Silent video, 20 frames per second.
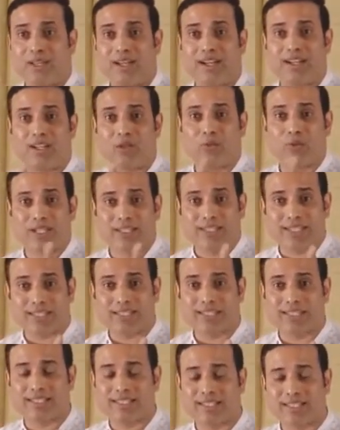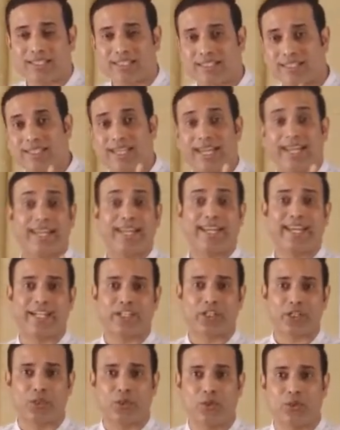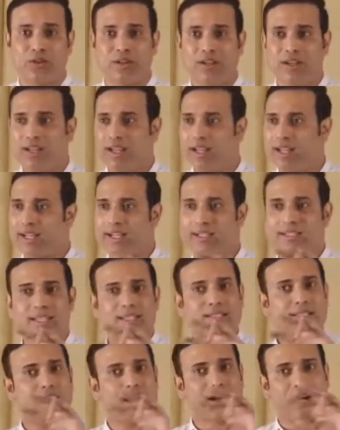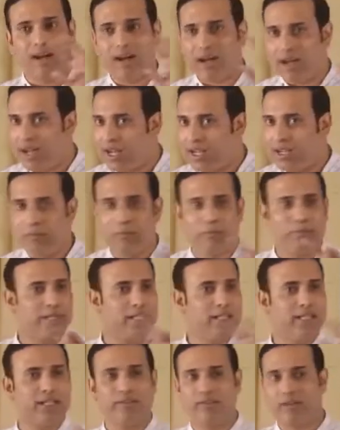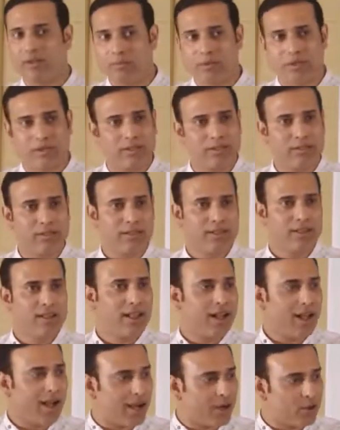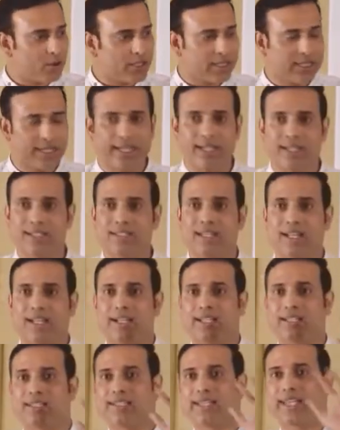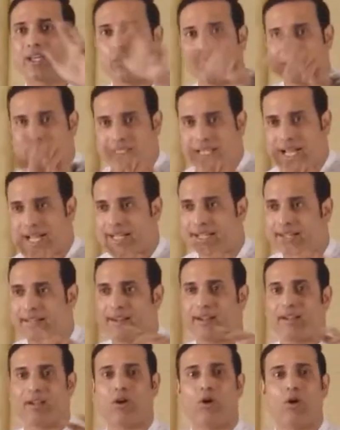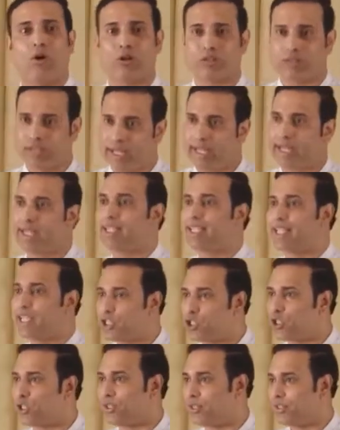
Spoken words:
Anand were just staring at you, and it's just unbelievable how the kids are in sync with Sai Kiran or their teacher.